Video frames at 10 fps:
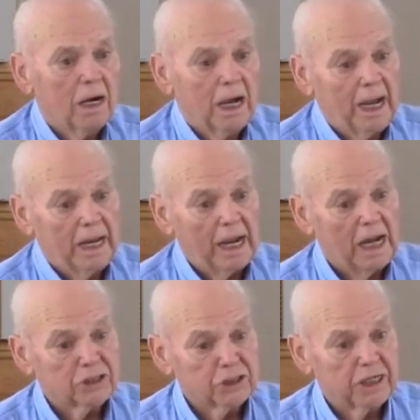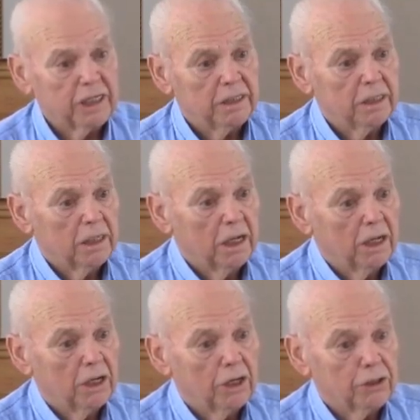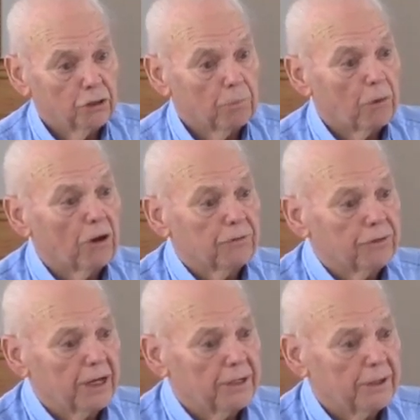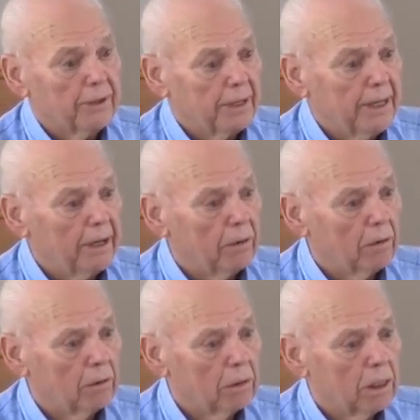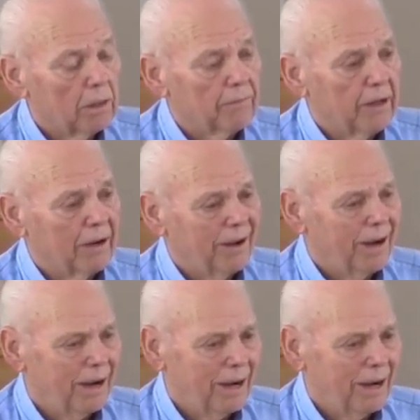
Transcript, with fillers: hey, I seen your brother down there in hell, they, ha,